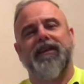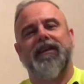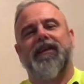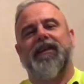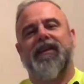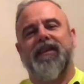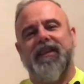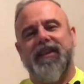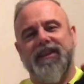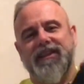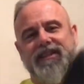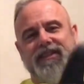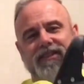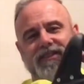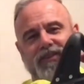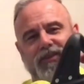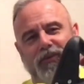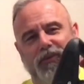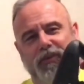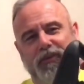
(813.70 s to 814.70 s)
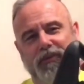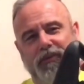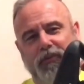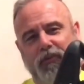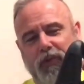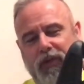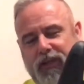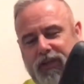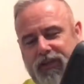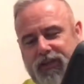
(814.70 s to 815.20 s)
This is Tool of the
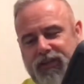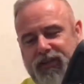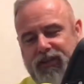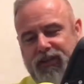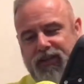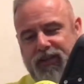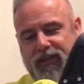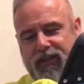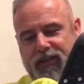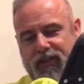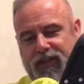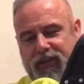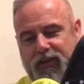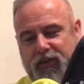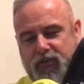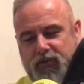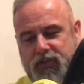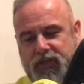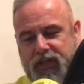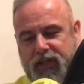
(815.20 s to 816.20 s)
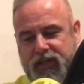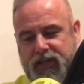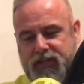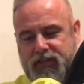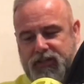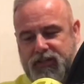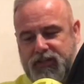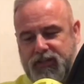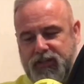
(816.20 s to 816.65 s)
Week. The OCS